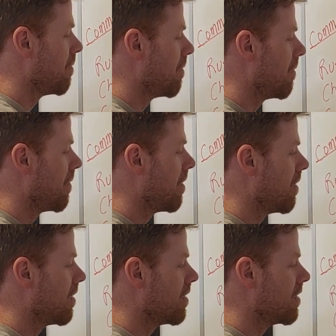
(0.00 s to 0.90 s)
Does
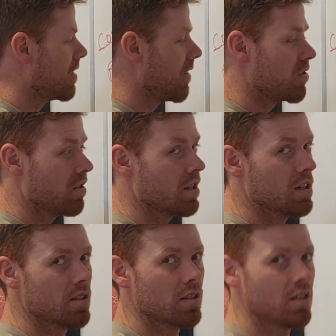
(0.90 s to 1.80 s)
that have two
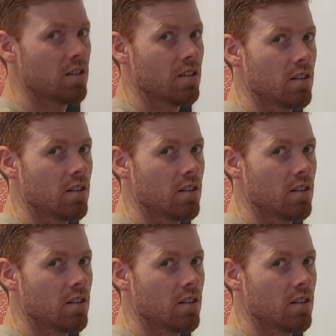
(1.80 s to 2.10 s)
T's?